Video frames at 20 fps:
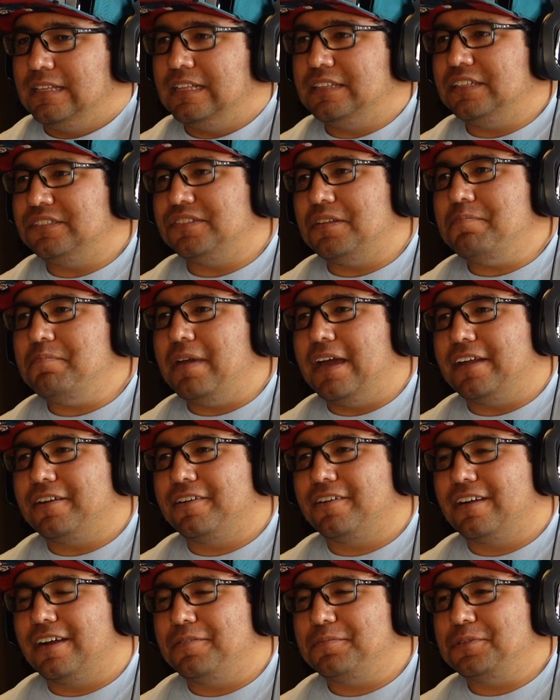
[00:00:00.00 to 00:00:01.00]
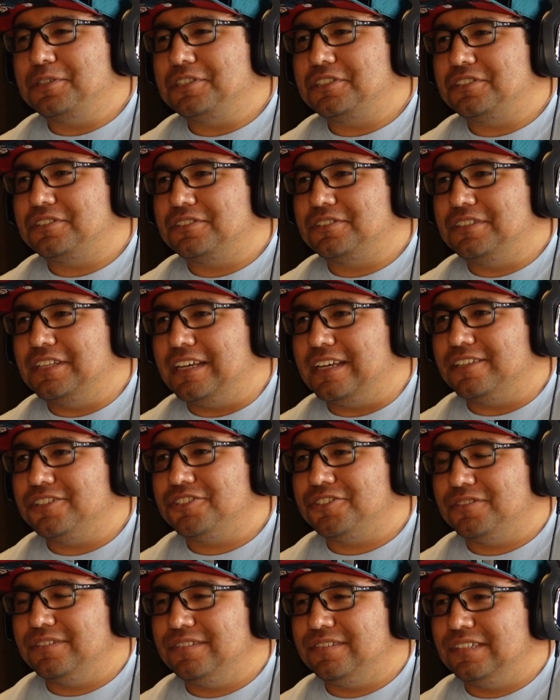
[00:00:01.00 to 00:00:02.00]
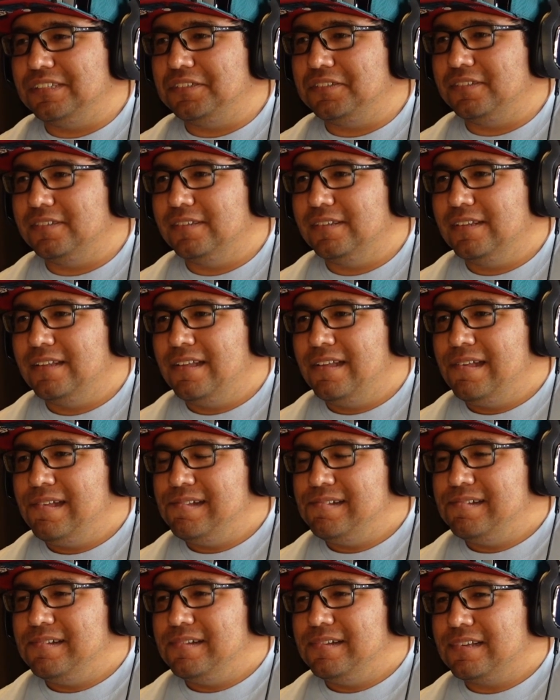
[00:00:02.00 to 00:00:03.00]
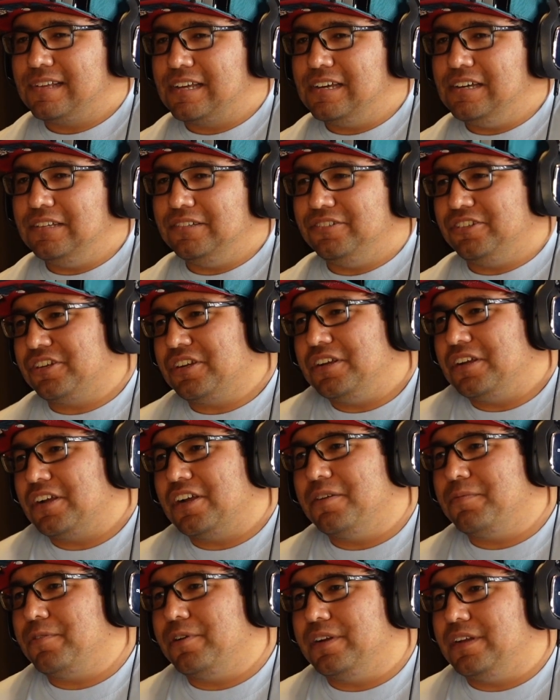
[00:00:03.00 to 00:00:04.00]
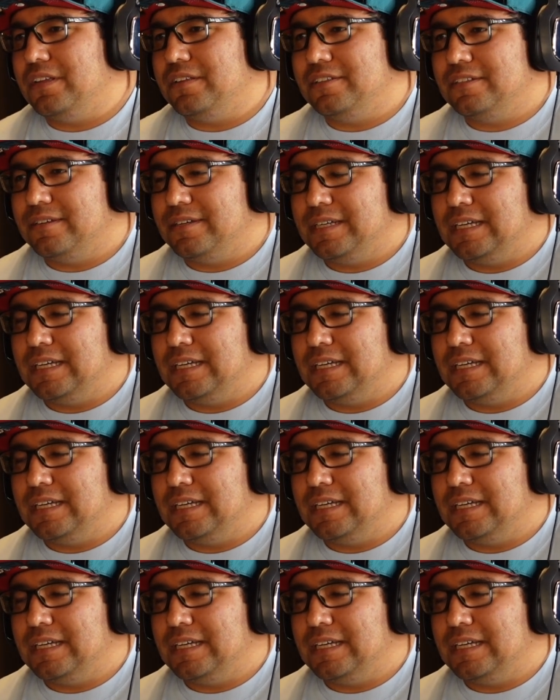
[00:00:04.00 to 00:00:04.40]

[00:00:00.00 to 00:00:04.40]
it doesn't matter how much the insurance is. Because they're gonna cover it anyways.